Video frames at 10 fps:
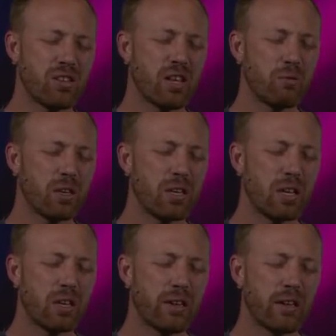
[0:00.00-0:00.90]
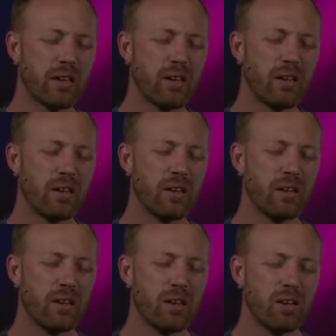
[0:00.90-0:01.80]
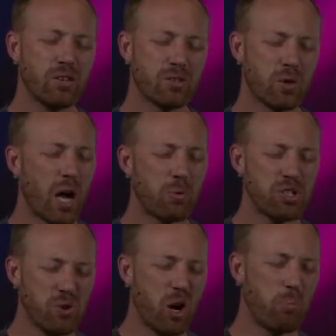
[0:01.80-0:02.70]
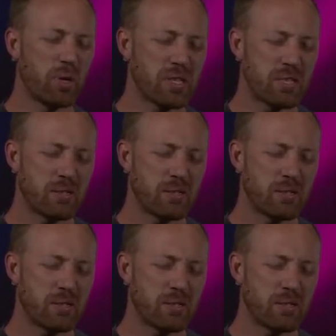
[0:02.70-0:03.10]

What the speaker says: that we need. So God, would you help us?